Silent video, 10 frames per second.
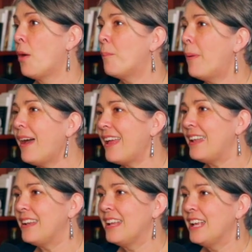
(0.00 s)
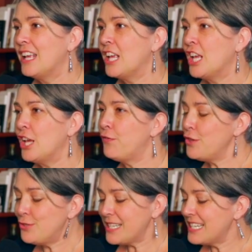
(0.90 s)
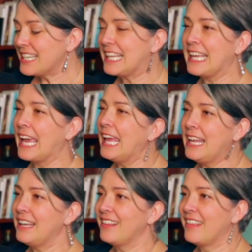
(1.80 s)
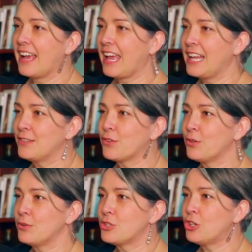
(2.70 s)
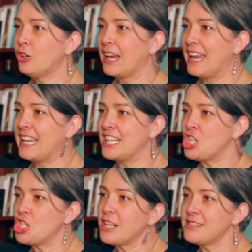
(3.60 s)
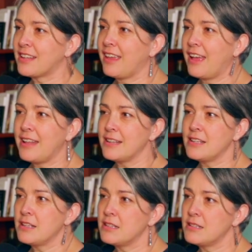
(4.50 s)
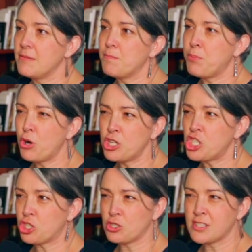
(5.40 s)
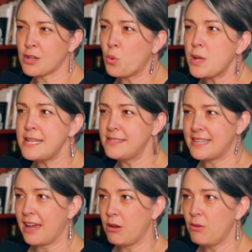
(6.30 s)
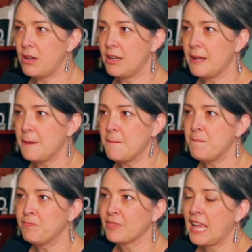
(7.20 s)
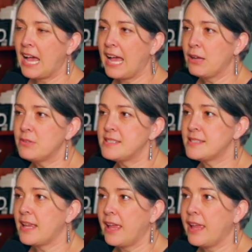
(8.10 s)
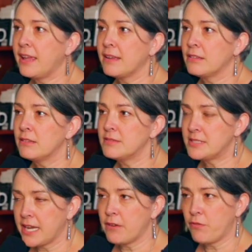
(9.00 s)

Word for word: But if you didn't get that kind of closure and it just mm. got hmm. pushed or squeezed out, I would say stand